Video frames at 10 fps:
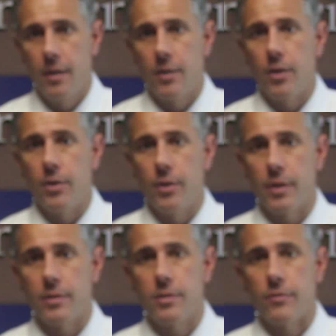the
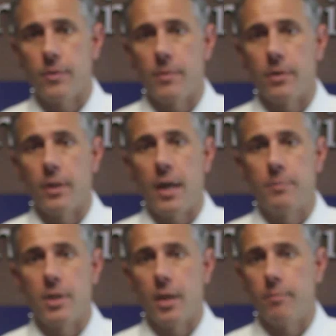earnings from their
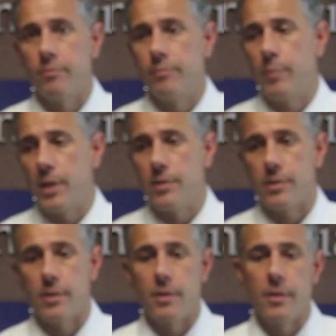laptop,
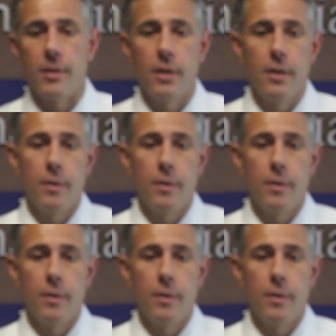PC,